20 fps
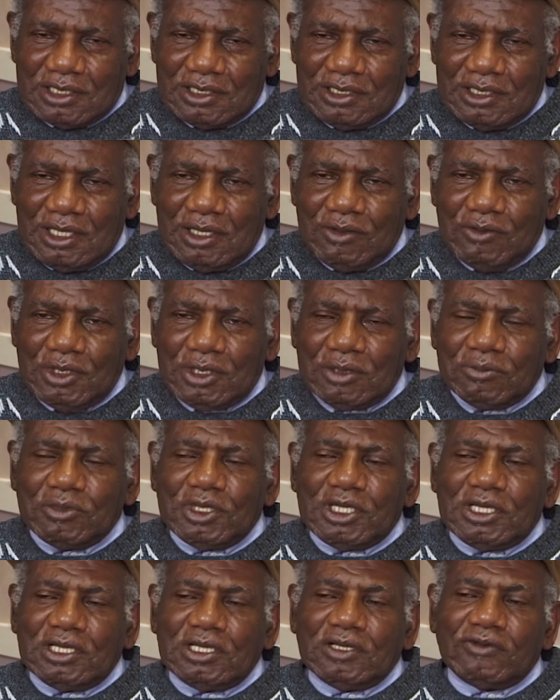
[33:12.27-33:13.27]
They will
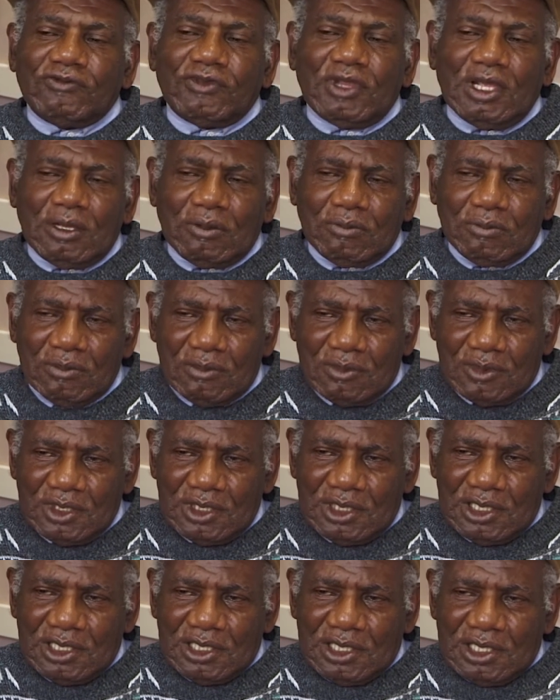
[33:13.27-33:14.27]
believe them
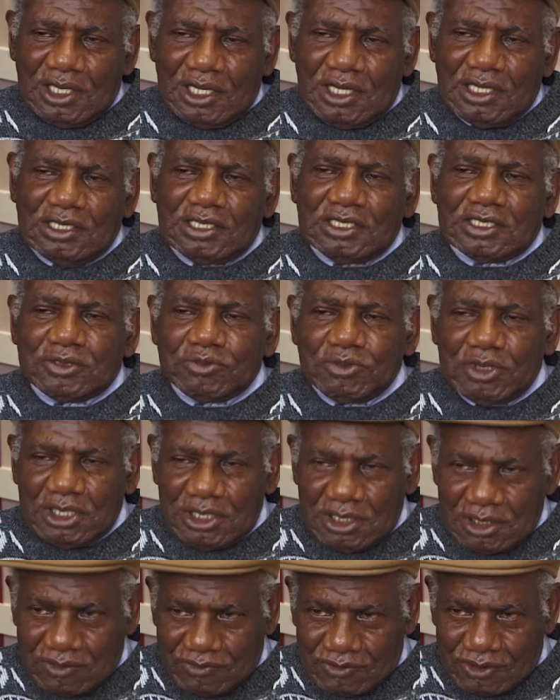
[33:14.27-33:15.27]
and
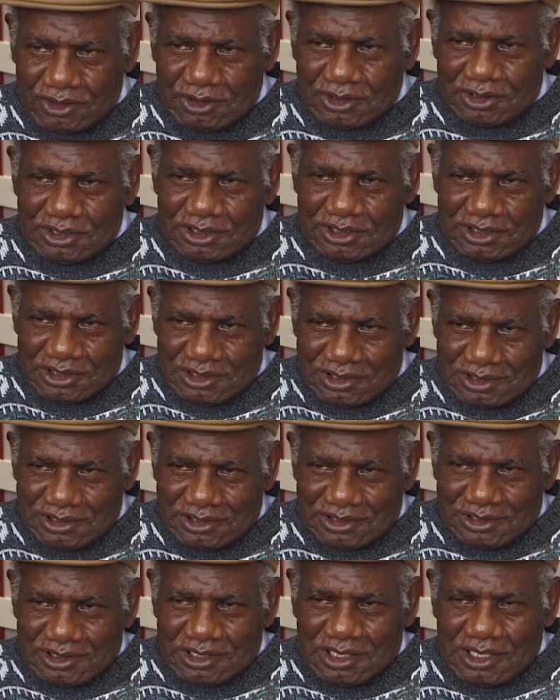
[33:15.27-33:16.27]
disbelieve us.
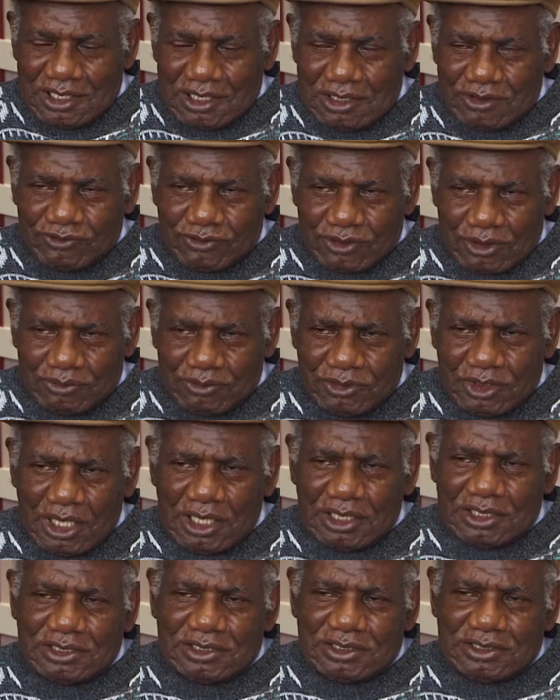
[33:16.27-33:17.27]
And from
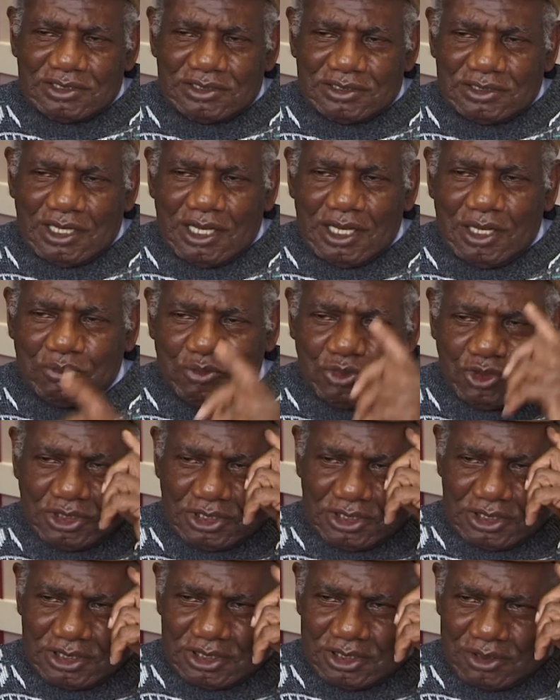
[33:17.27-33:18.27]
that, I
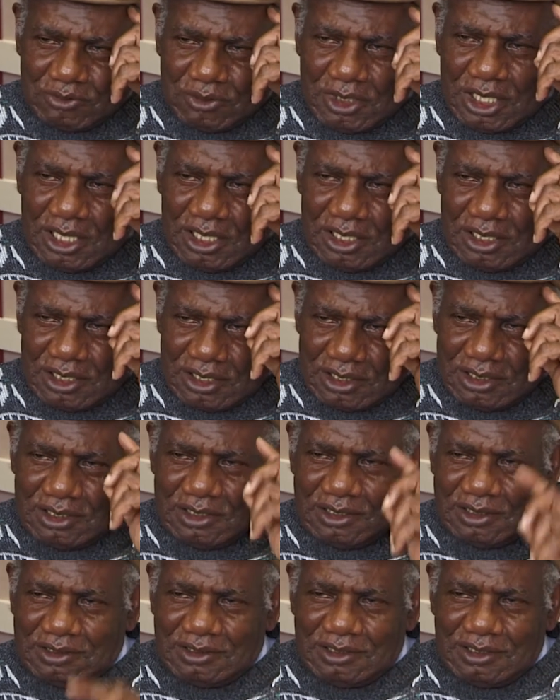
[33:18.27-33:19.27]
put it in my head.
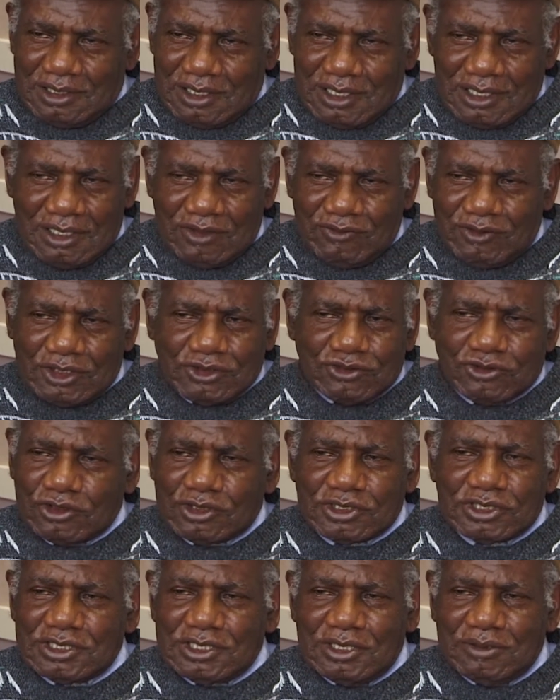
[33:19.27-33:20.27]
I never
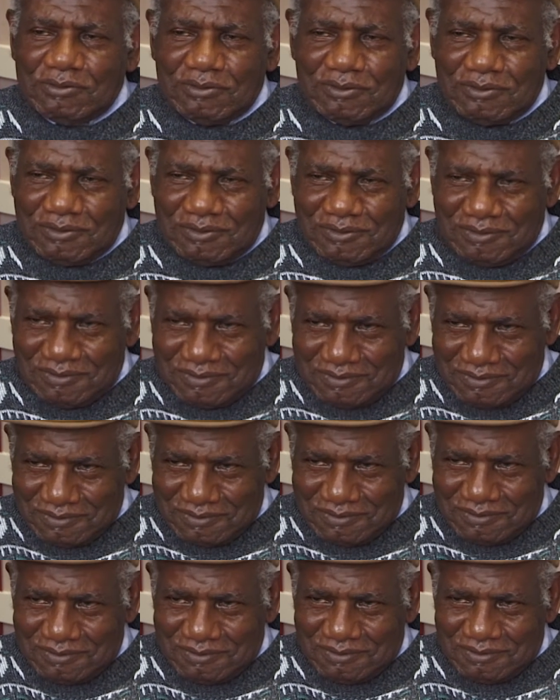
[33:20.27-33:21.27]
trust them.
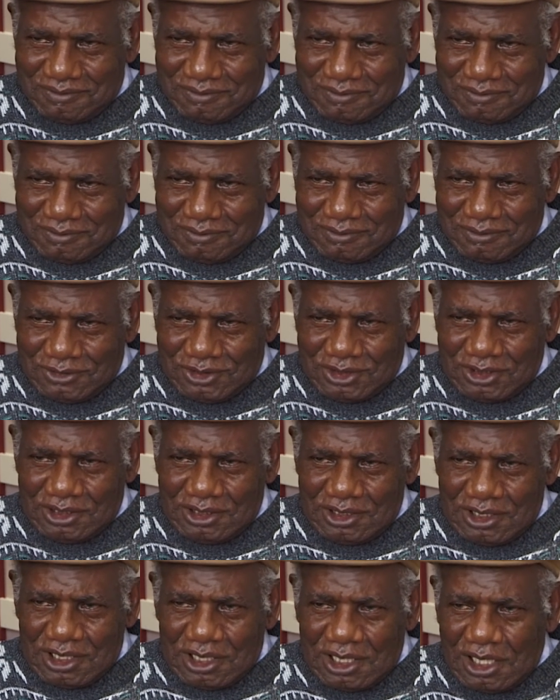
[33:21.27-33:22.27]

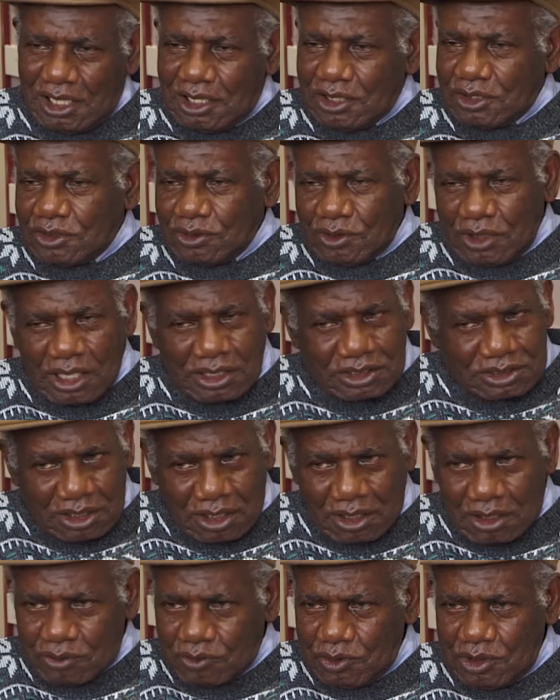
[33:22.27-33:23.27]
See? Although I
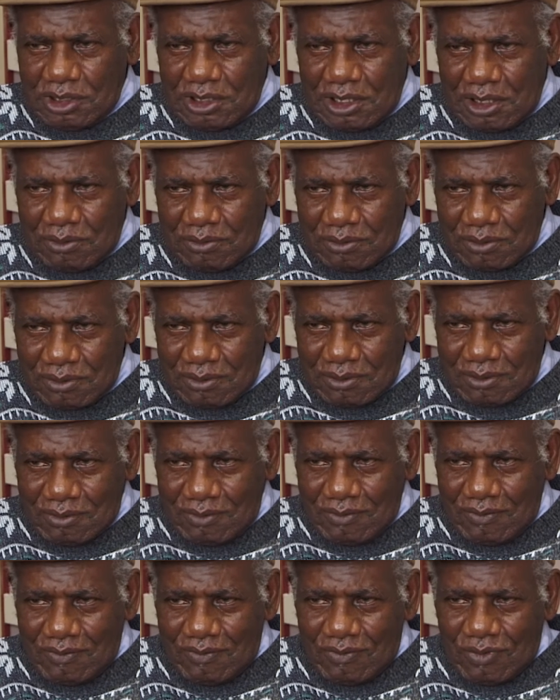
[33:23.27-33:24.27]
talk with them,
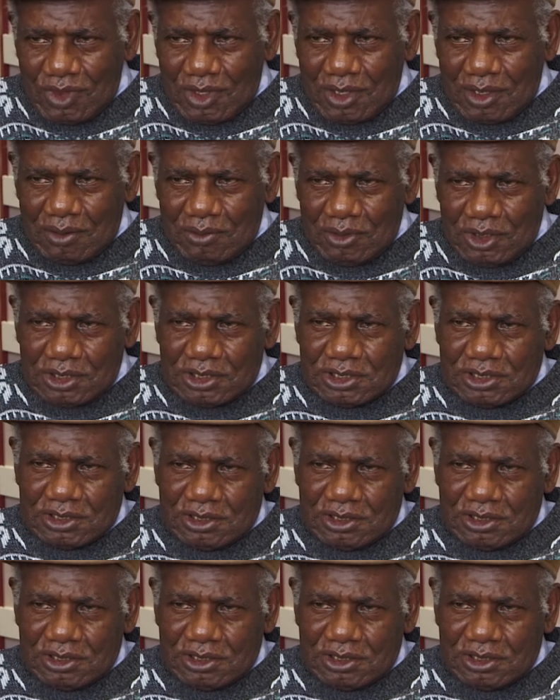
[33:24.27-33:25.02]
but...